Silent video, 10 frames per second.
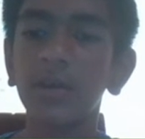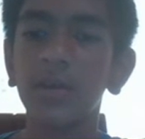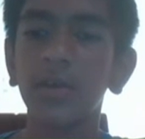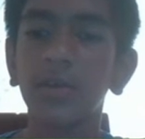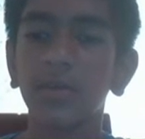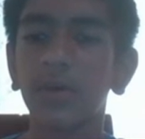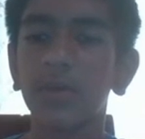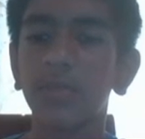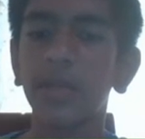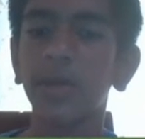So I
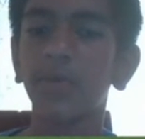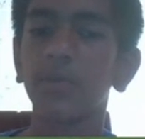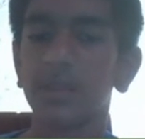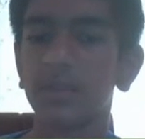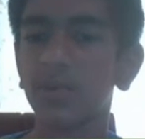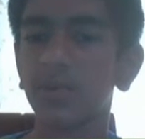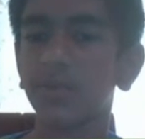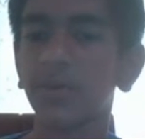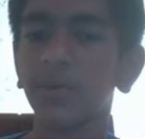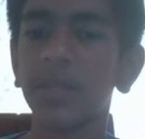played rook c6 to
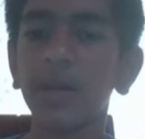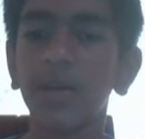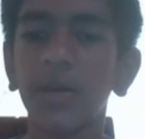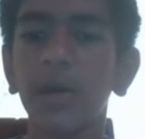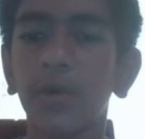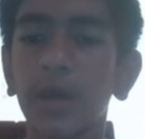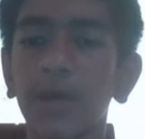stop that, rook